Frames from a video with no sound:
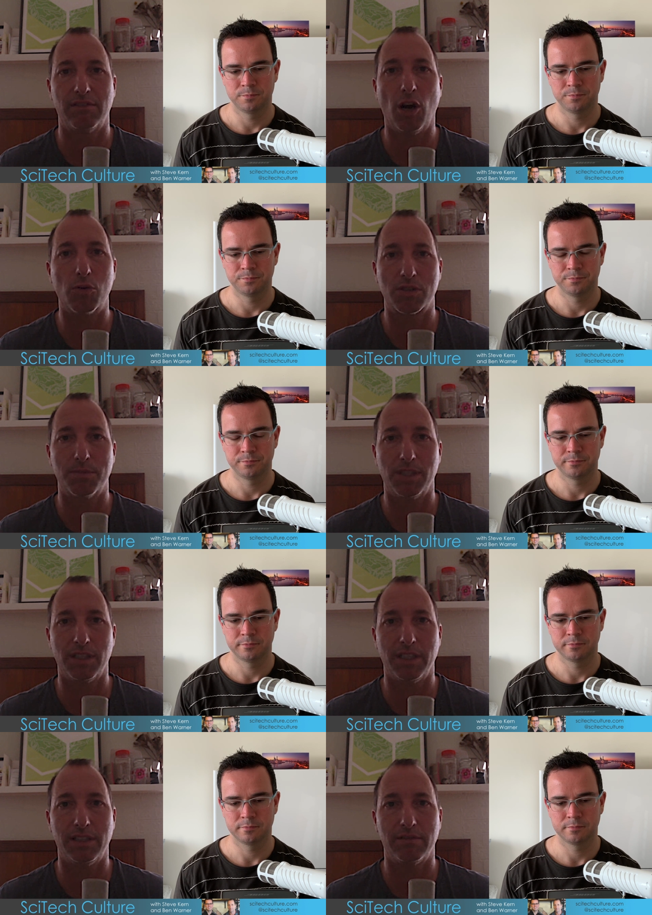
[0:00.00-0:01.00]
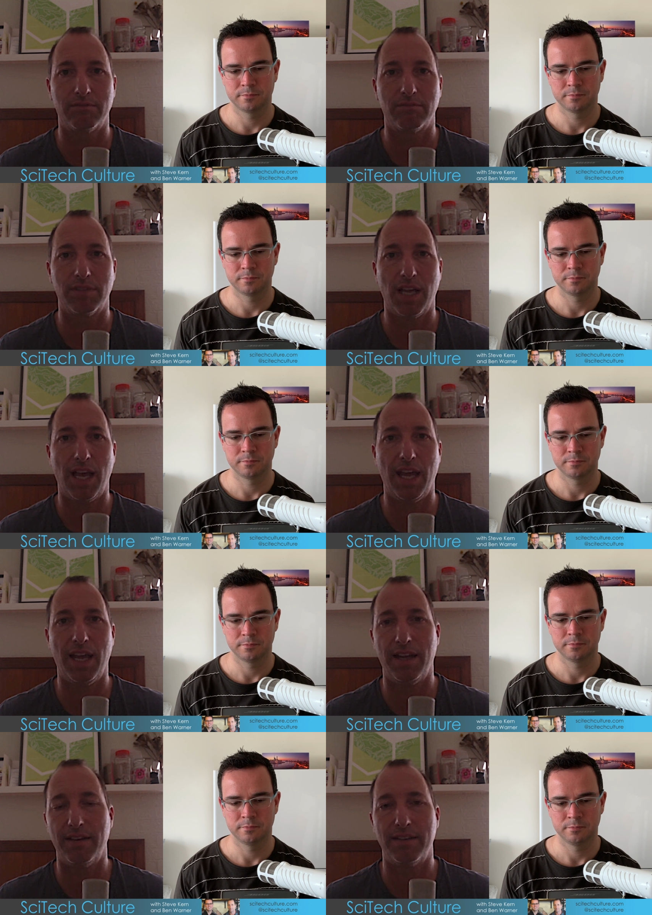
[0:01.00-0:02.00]
Speaker 1: ultimately,
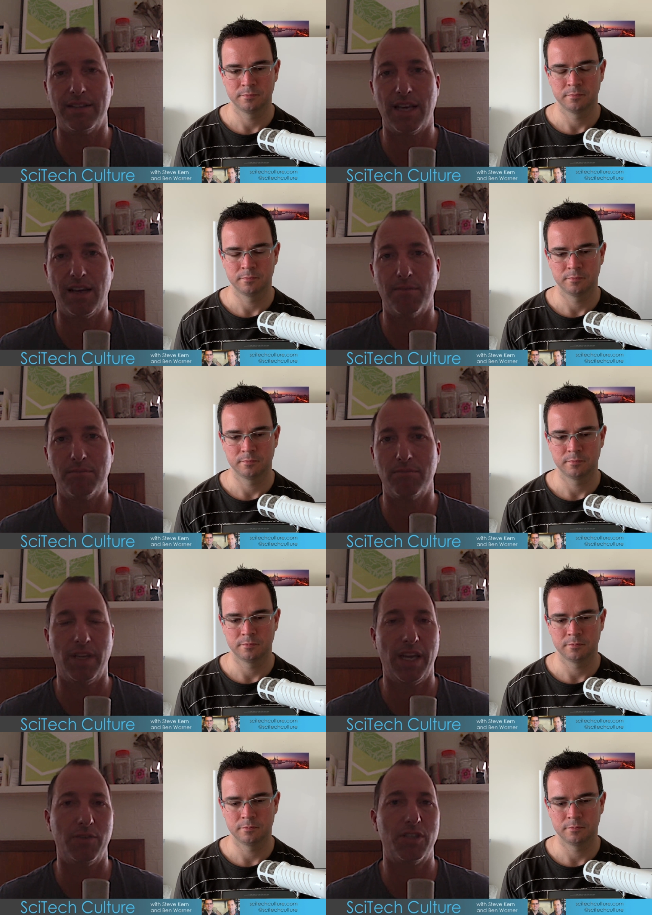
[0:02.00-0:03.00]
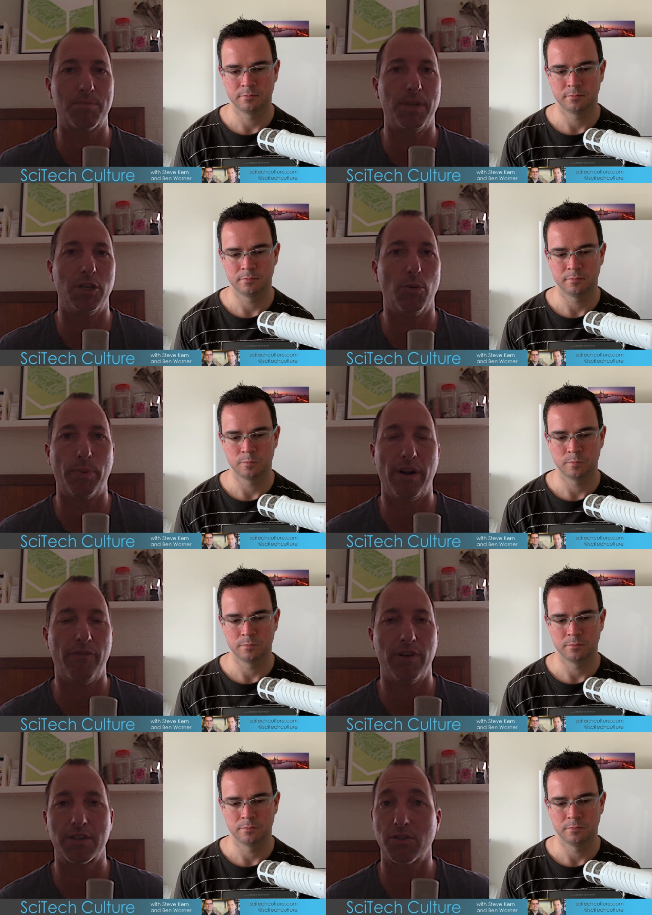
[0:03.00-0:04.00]
and it'll just be your
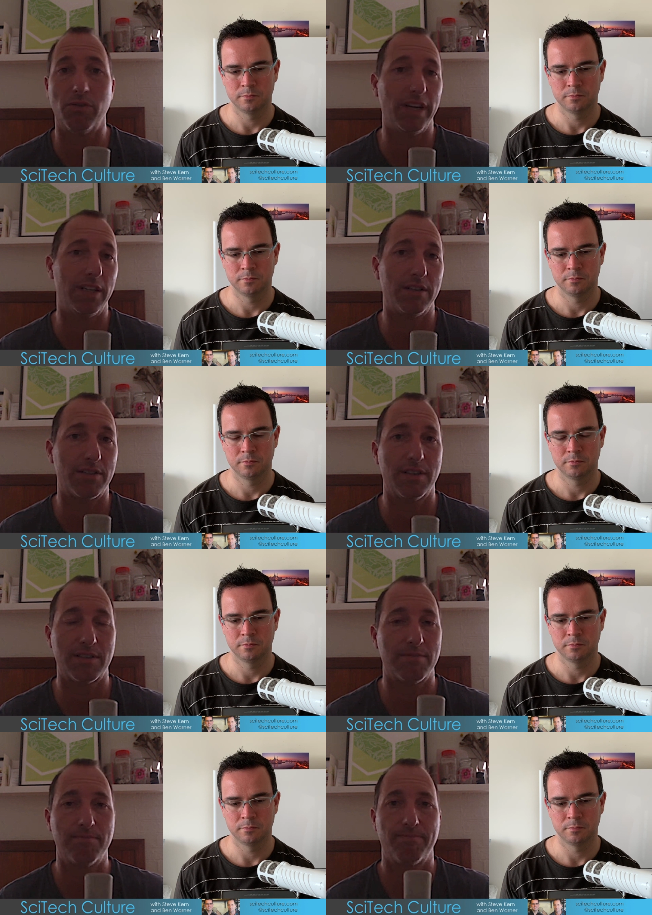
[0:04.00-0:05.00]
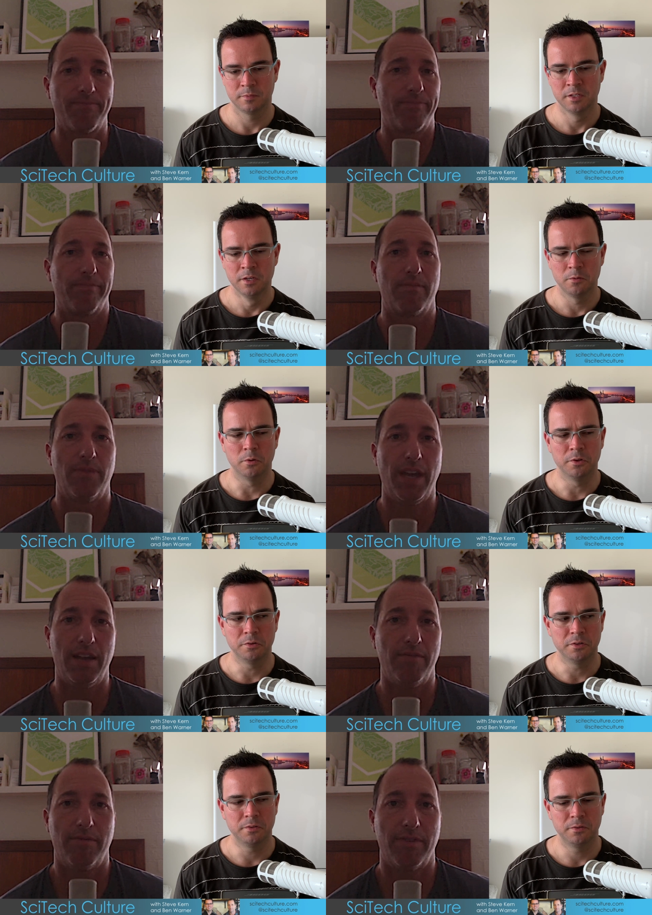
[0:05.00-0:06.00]
preference or ecosystem.
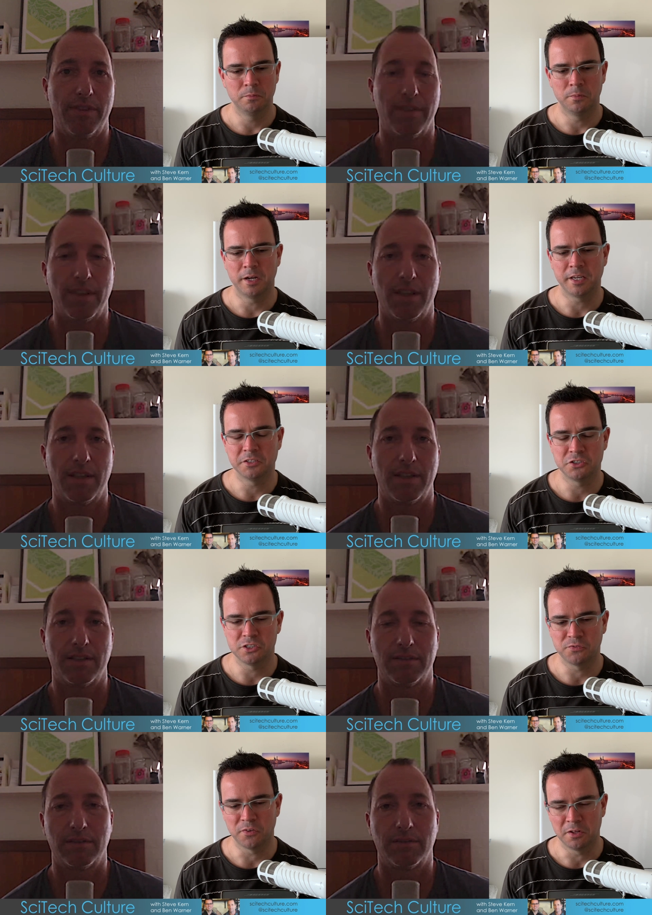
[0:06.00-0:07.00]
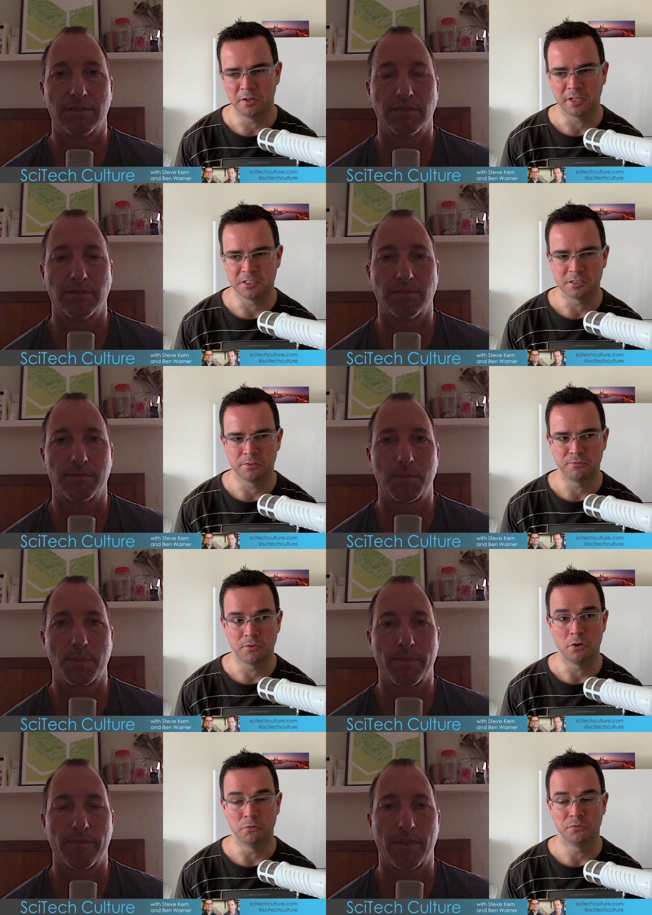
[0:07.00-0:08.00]
Speaker 2: Well, I guess just like as a
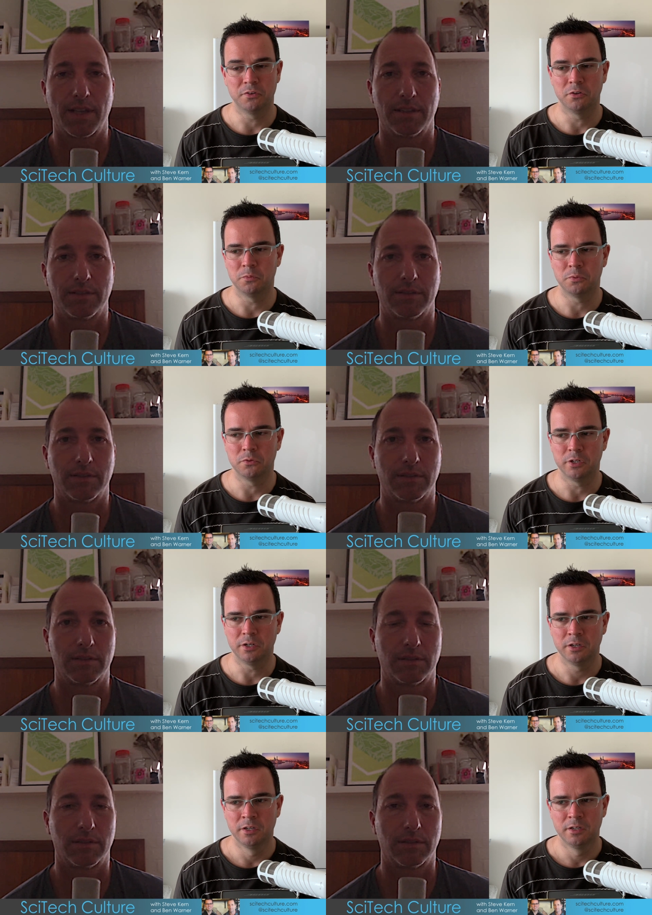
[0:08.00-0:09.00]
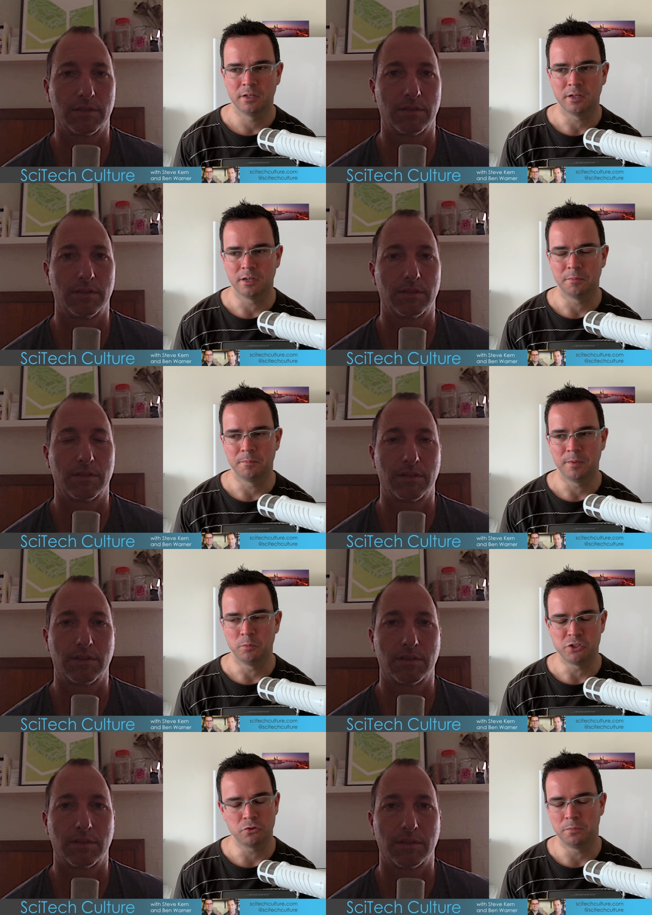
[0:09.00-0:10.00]
final point,
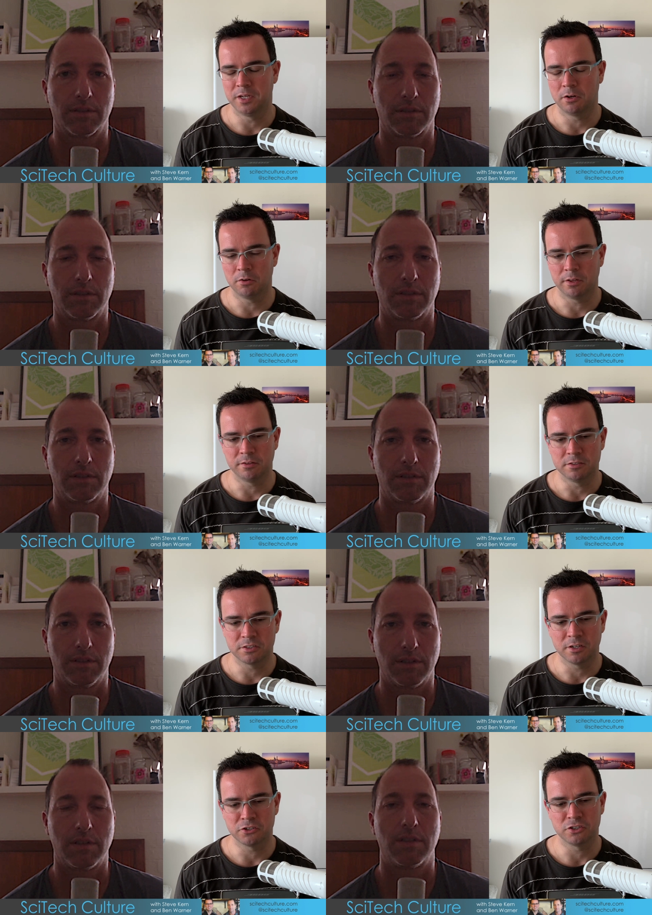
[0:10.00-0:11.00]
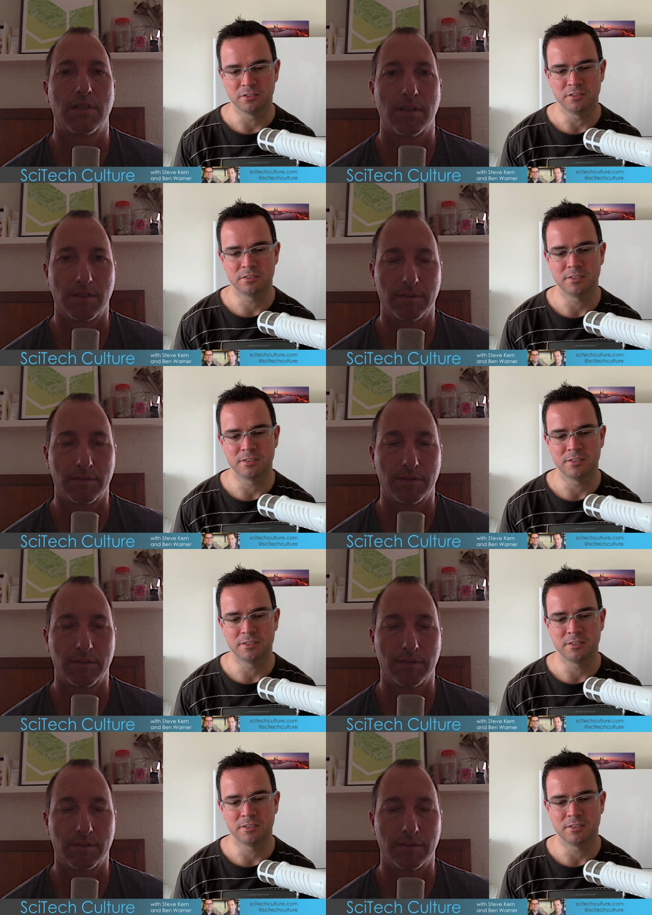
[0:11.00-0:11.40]
which could be a whole other discussion, is